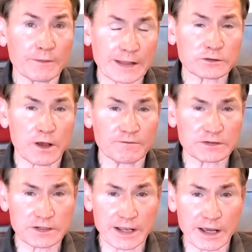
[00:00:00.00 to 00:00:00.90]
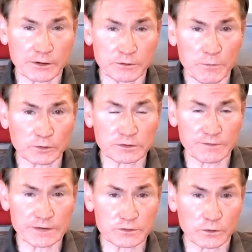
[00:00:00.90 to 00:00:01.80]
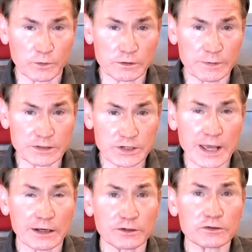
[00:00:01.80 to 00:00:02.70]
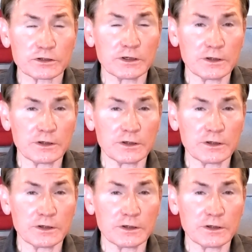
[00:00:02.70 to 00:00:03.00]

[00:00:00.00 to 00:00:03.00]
and that's obviously how most of these are going to be challenged.